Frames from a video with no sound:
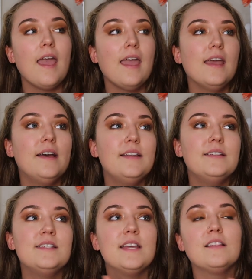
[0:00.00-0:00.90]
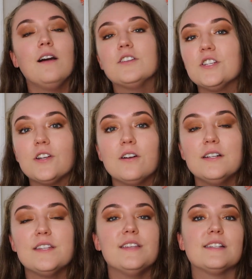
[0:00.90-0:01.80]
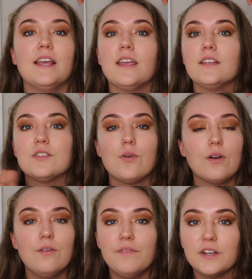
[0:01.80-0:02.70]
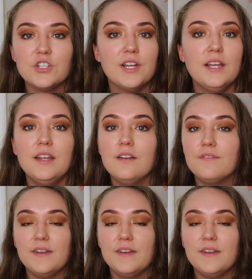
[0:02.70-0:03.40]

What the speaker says: and it launches her into this like historical fiction